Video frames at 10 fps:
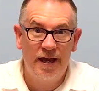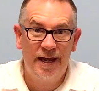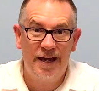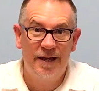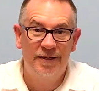
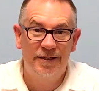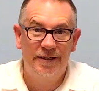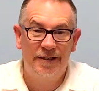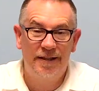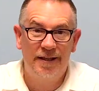and
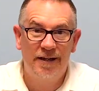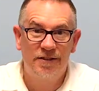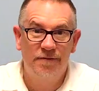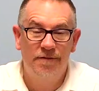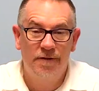that is
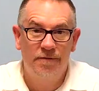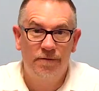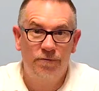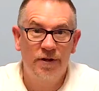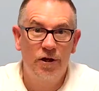a
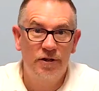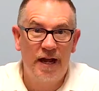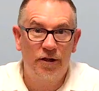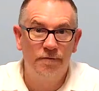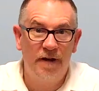
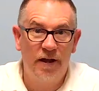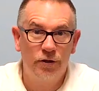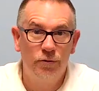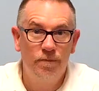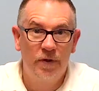$300
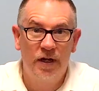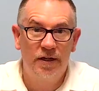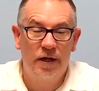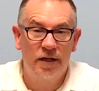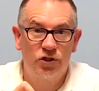value.
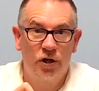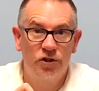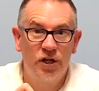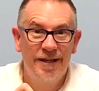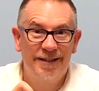I
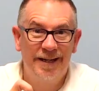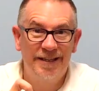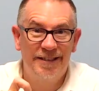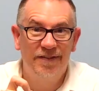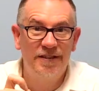charge
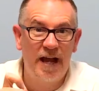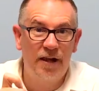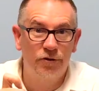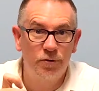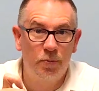
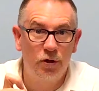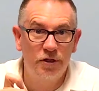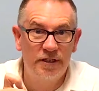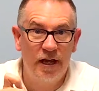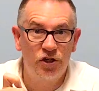$97 per
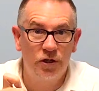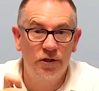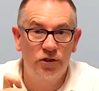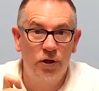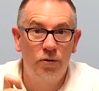session.
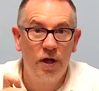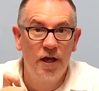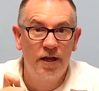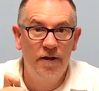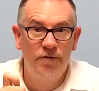So
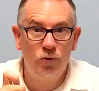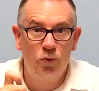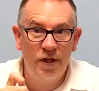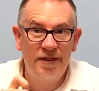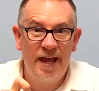if you
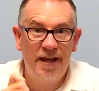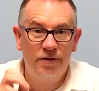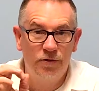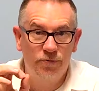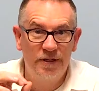win
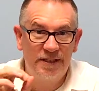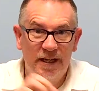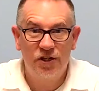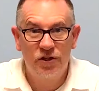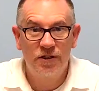that 3
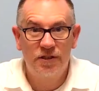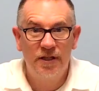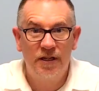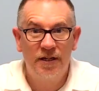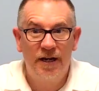sessions,
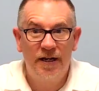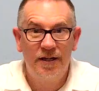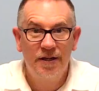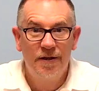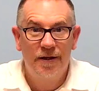then
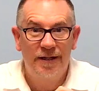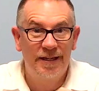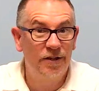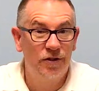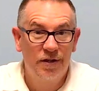
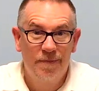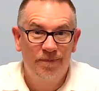again,